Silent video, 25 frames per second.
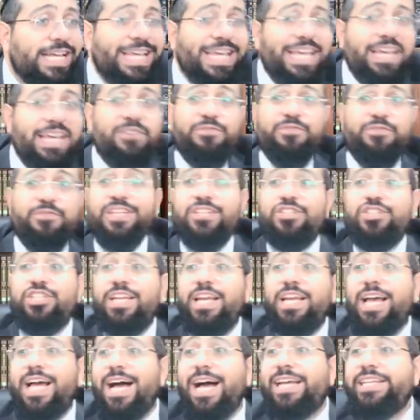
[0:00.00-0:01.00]
If
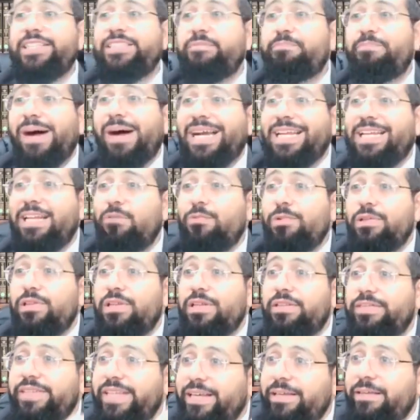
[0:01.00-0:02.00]
nishicha is biting with
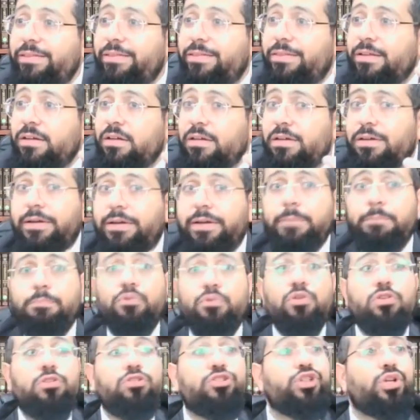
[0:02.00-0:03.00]
the teeth,
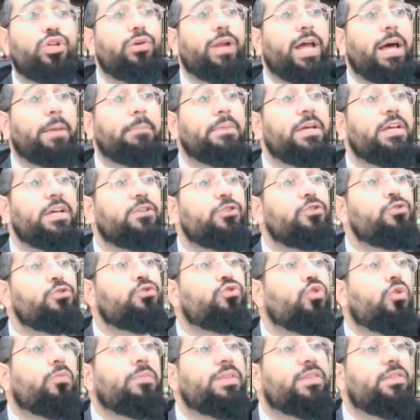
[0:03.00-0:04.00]
you
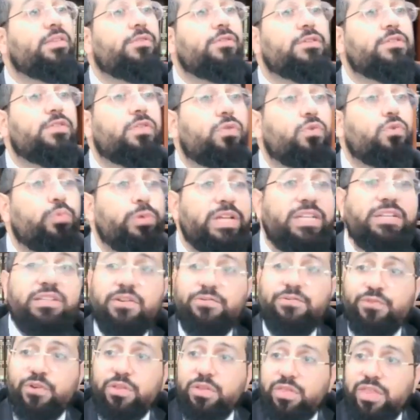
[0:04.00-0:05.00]
told me that there's three
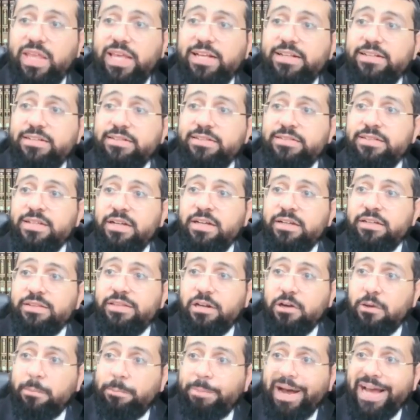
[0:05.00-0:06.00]
different things
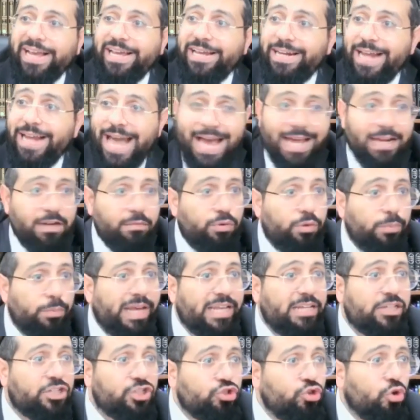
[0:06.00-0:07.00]
that are by an animal,
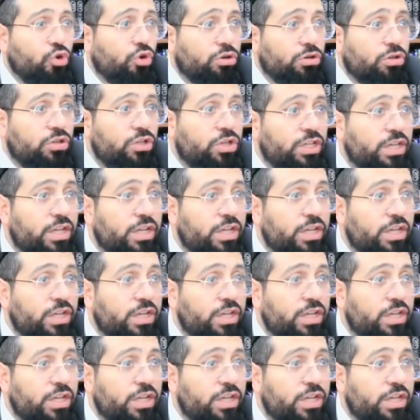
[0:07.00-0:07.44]
by a shore.